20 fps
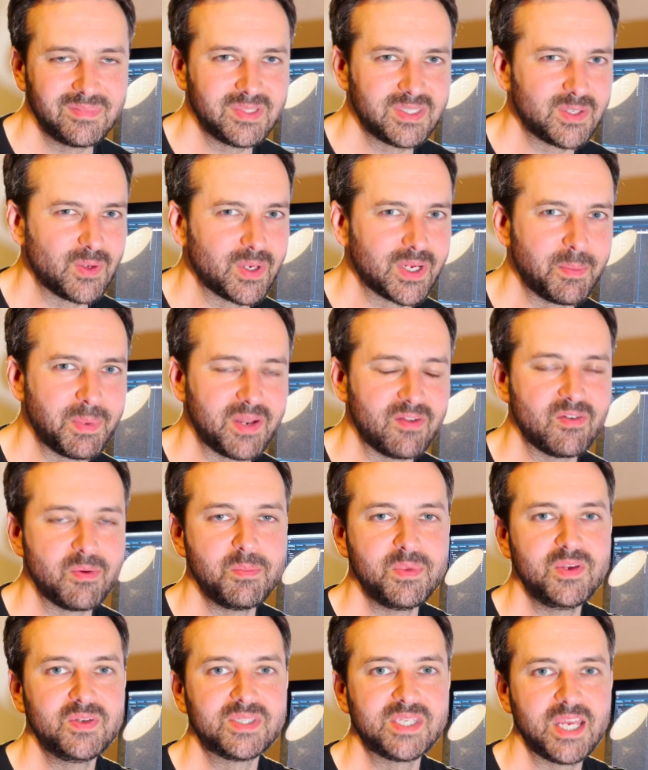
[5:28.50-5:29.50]
doing a bit of a
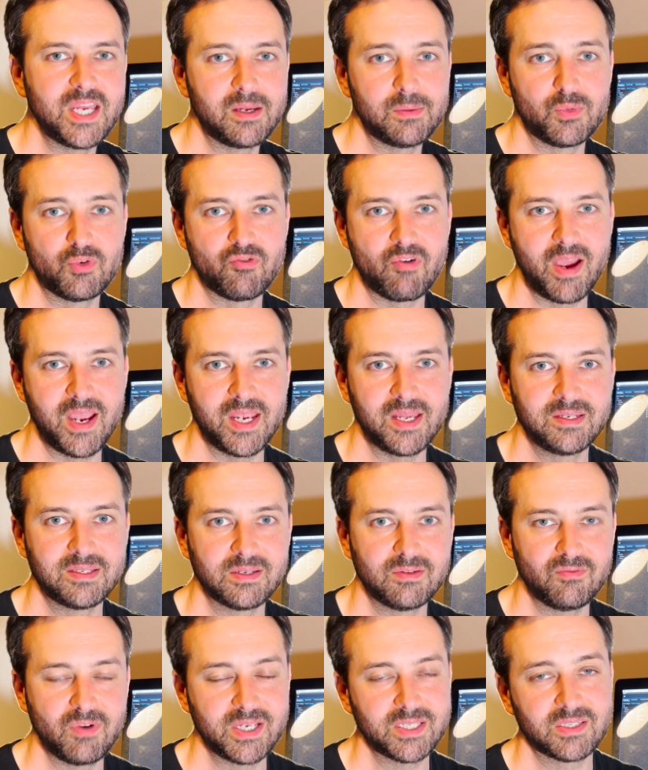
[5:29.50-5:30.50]
museum grade
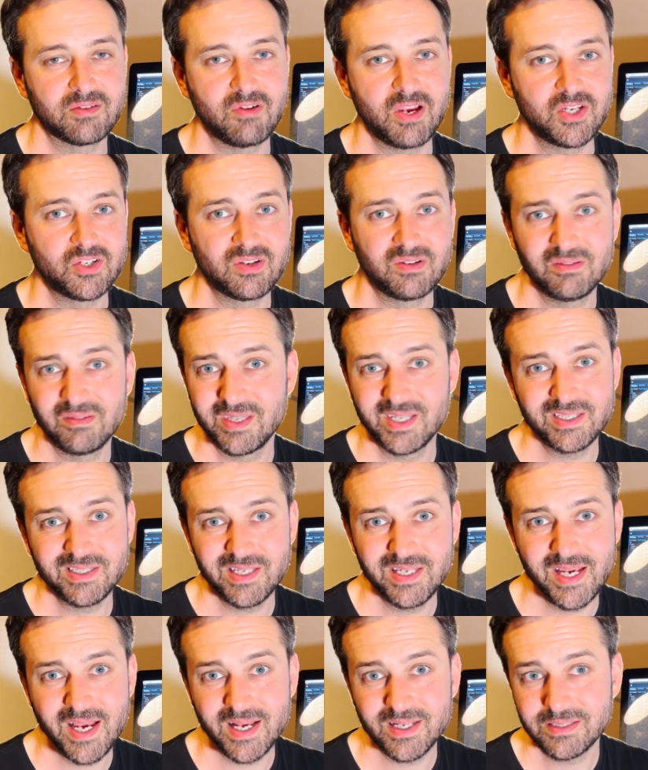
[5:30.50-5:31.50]
restoration. The
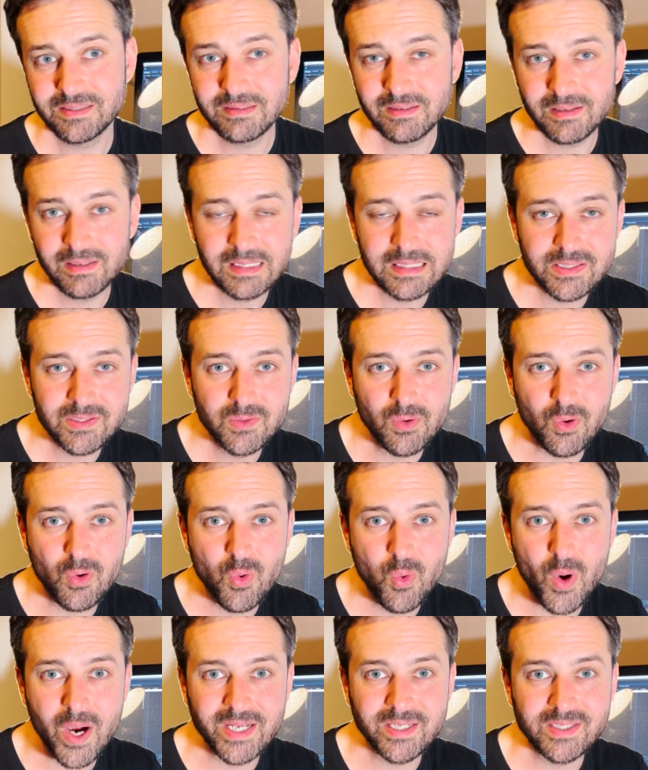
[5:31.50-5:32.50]
CS is not
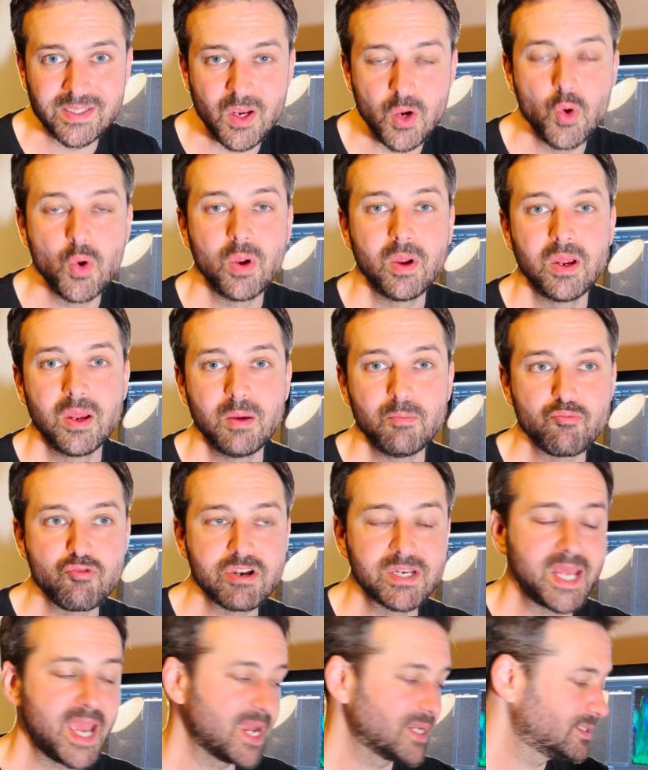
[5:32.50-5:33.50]
quite so
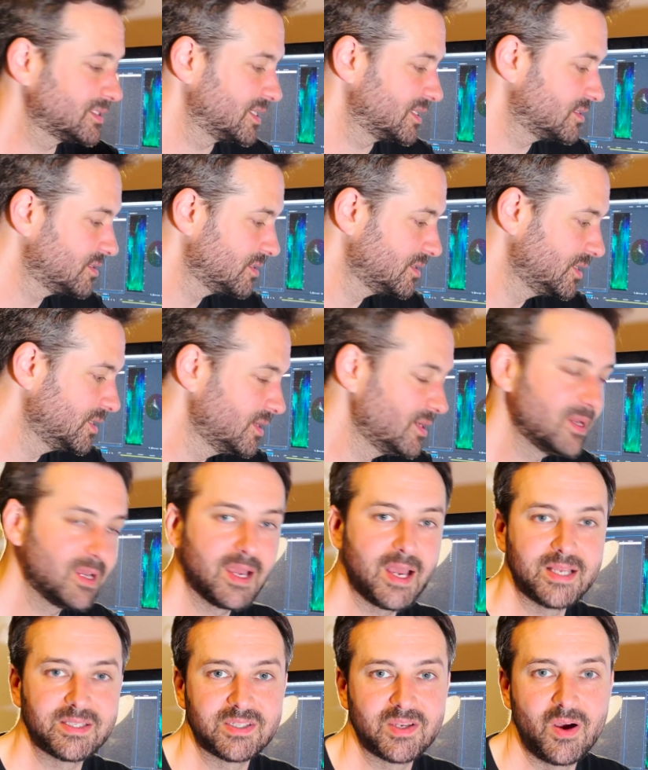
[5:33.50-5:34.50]
protected
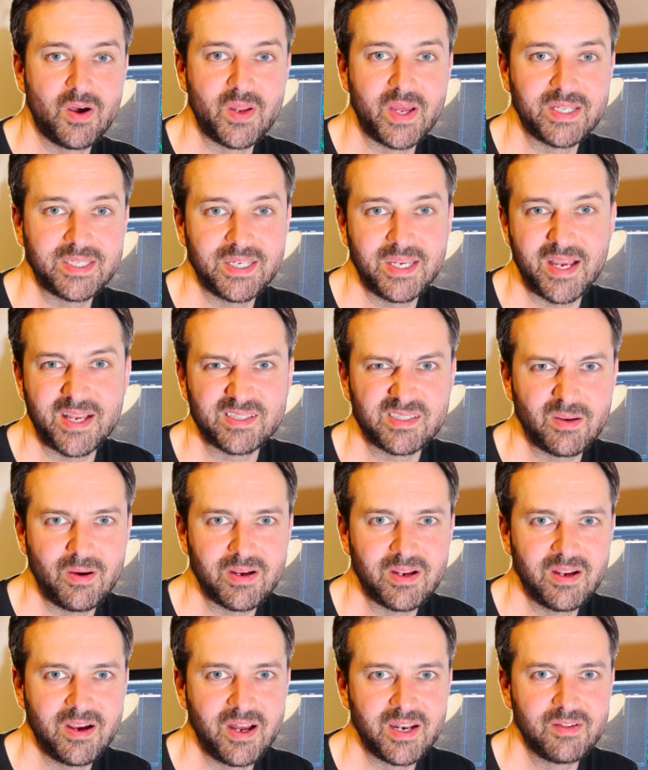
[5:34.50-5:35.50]
as the R90S, so I
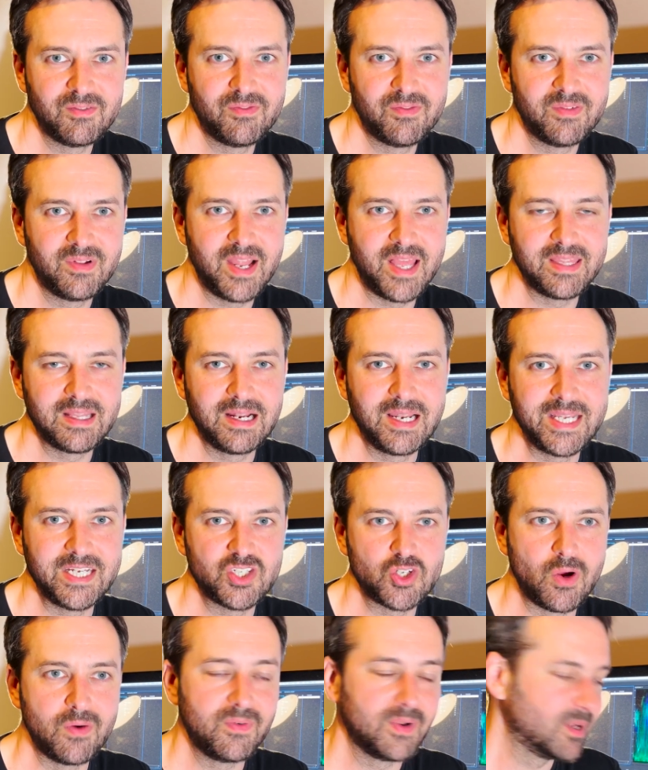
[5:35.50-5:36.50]
can kind of let the
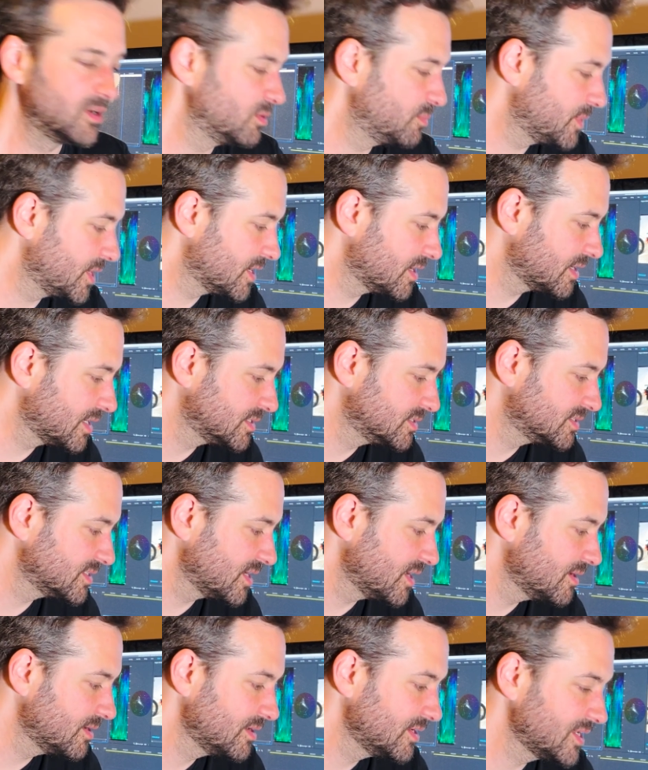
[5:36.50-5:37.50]
leash off a little bit
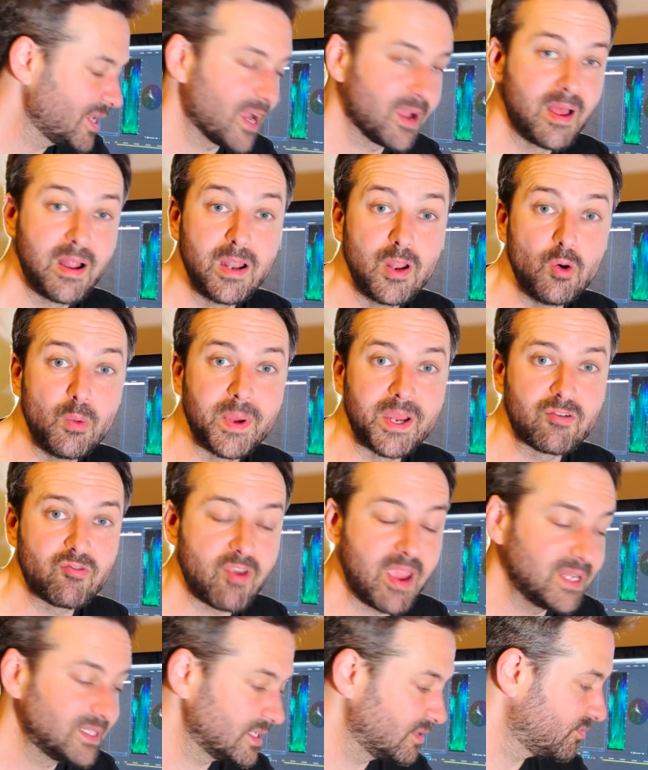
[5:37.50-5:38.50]
and get a little bit
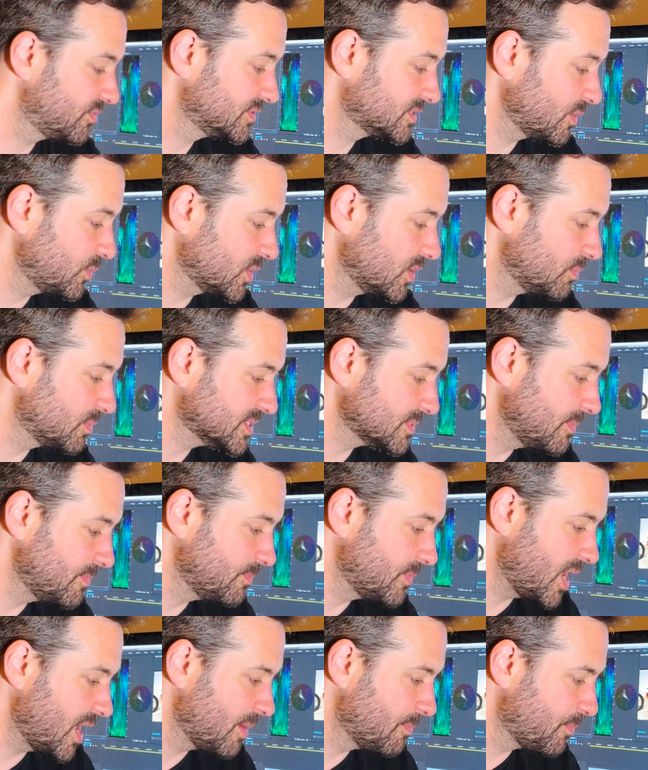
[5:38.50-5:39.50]
creative. So we've got some
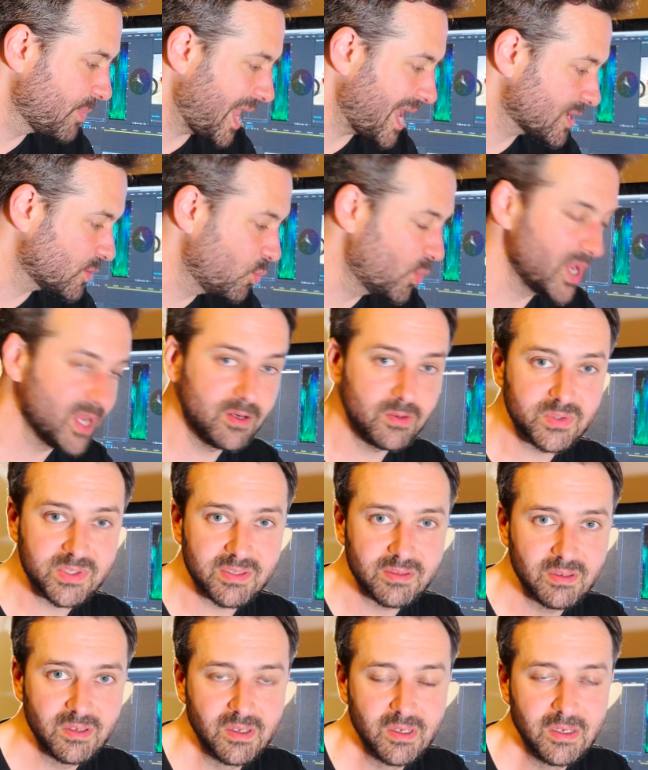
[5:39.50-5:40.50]
black wheels